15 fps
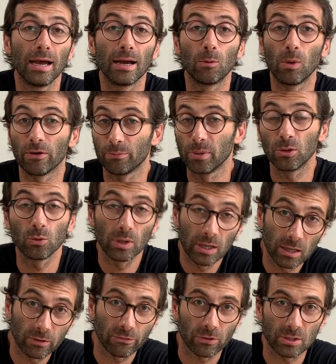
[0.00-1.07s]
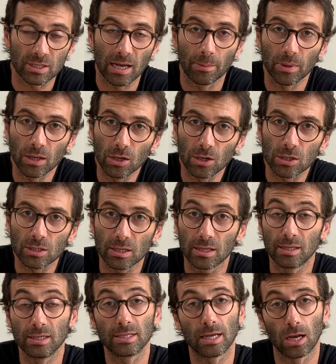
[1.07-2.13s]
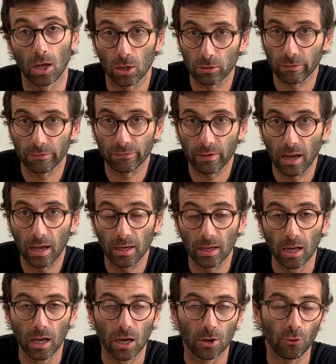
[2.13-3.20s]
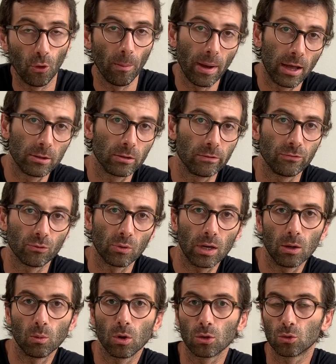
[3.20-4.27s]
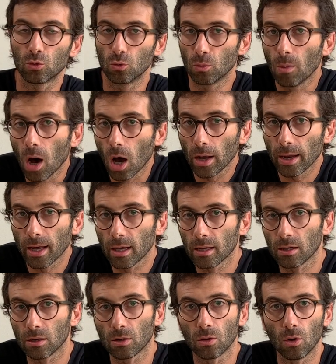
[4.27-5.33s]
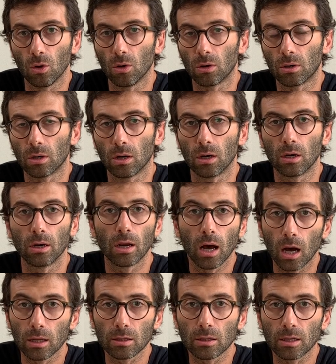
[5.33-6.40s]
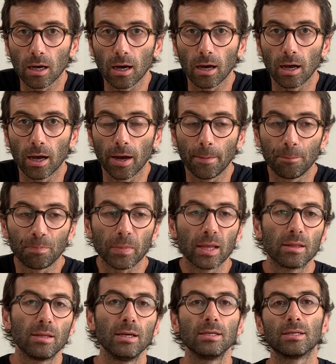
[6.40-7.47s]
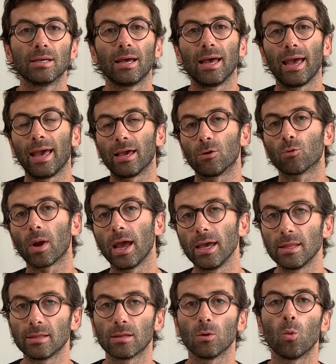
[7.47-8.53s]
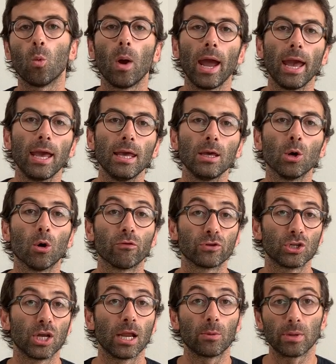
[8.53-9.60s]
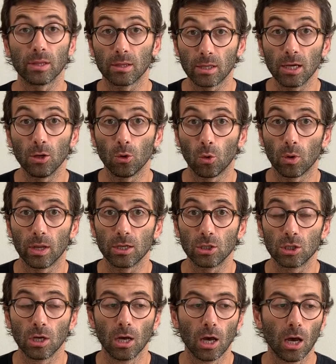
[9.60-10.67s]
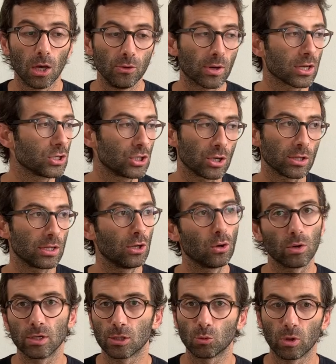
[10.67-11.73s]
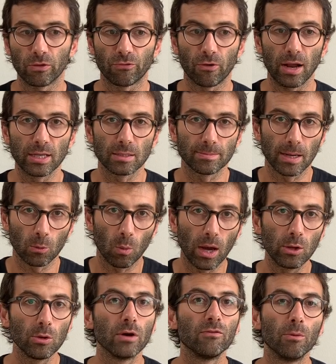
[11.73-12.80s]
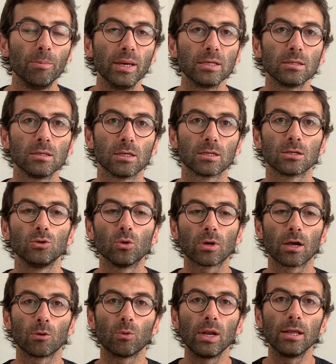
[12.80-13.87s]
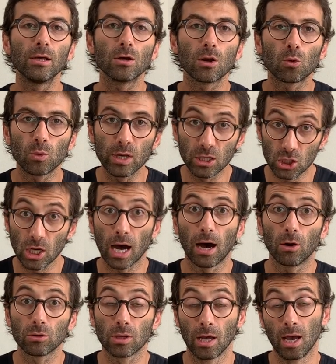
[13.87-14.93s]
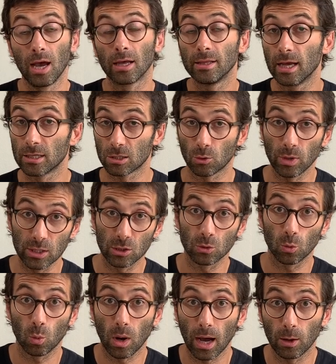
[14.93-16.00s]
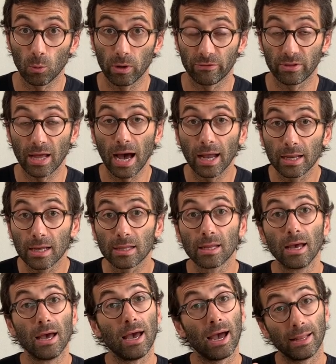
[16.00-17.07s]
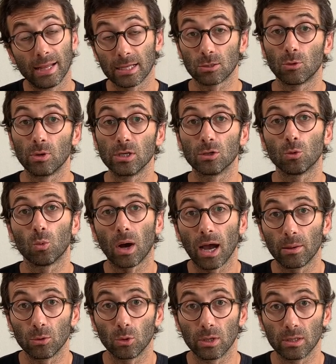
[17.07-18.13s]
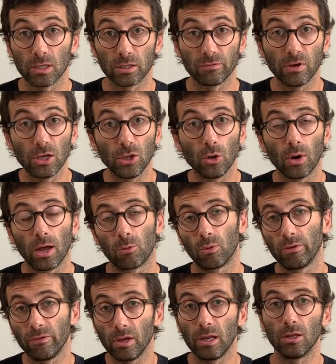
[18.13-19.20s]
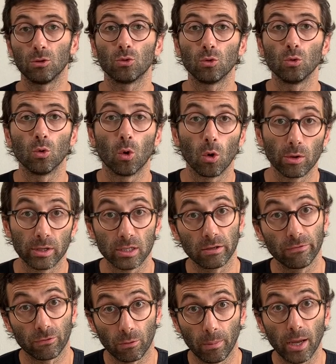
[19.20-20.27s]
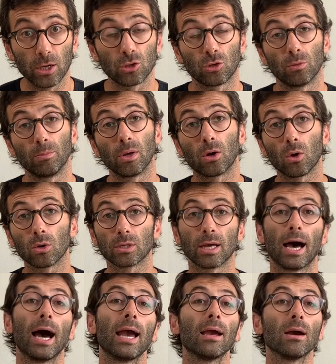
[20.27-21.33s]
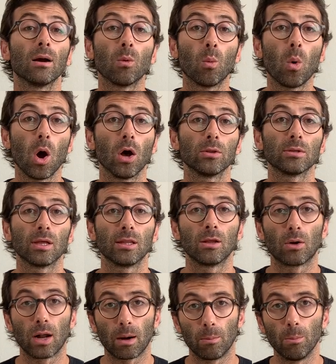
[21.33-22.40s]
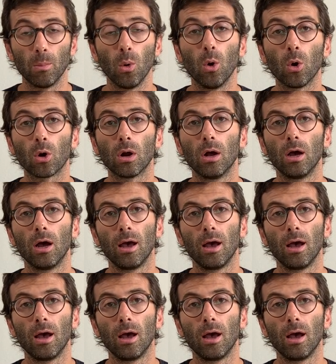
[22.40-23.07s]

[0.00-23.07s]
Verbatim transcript: we have been doing it for some years. It is a lot of fun, no matter if you really want to do money or uh, not. Uh, um, it is a great way of sharing tea knowledge you can share the knowledge with friends but when you have a business you can really reach out that's the reason why we have done it and that's the reason why i'm doing this video and revealing to you all this information because i want that there are more